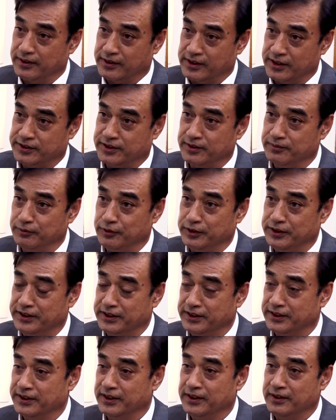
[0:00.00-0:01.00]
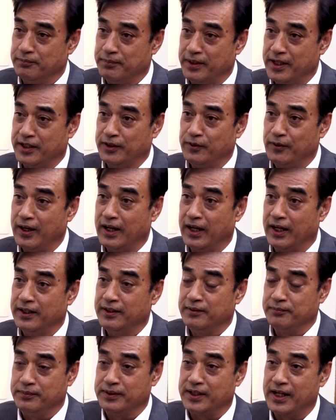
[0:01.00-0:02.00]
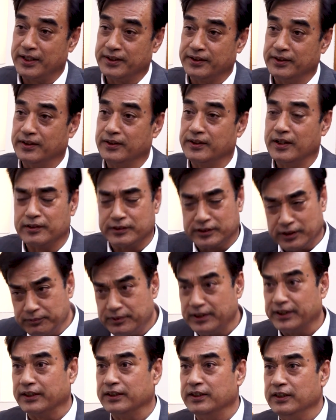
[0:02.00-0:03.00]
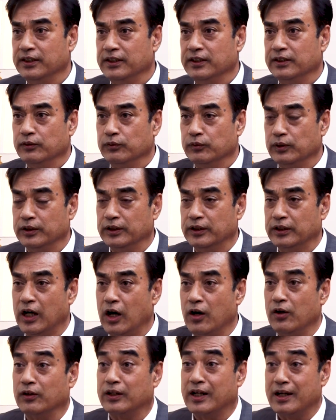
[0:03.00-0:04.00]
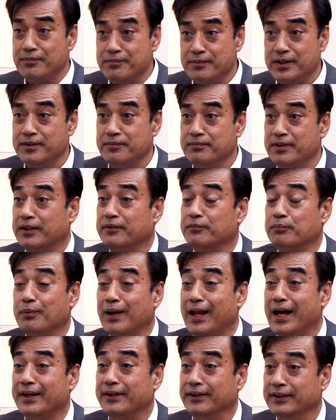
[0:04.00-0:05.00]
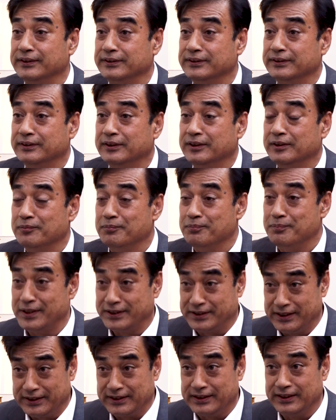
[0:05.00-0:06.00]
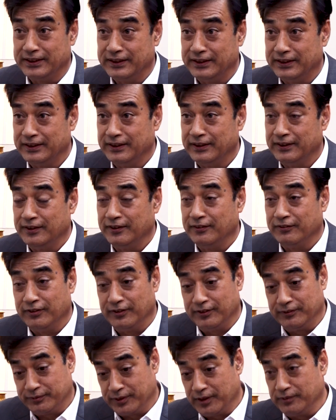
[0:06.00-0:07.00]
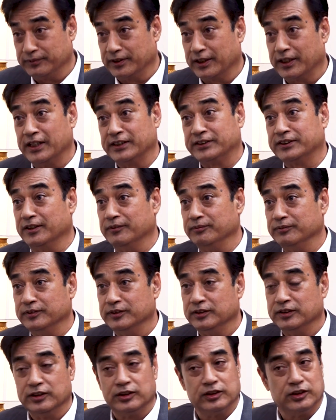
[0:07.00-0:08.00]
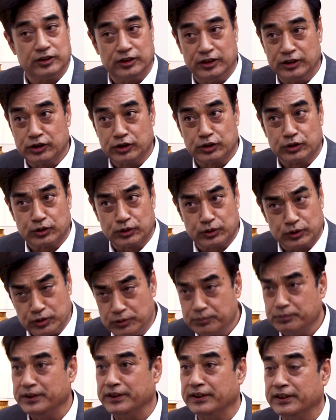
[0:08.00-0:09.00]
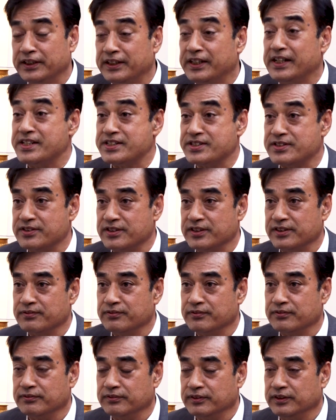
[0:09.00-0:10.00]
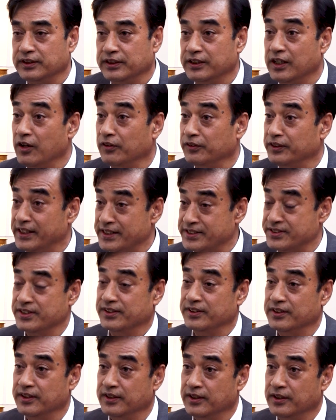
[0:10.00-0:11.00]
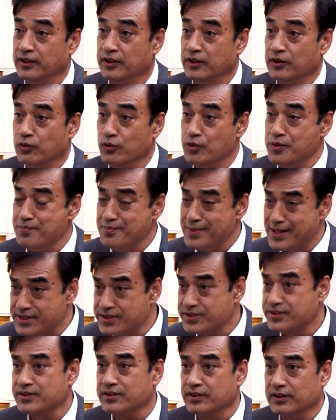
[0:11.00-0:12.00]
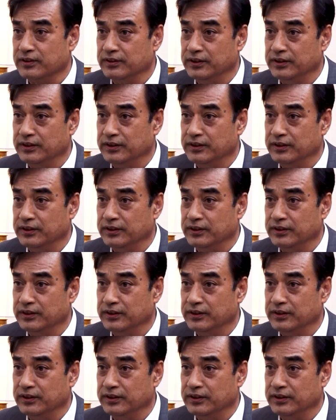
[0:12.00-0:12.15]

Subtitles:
custom we need, Bhairava, Viratnagar or something, where our government make plan on budget from the custom. This should be erased in our nation. We must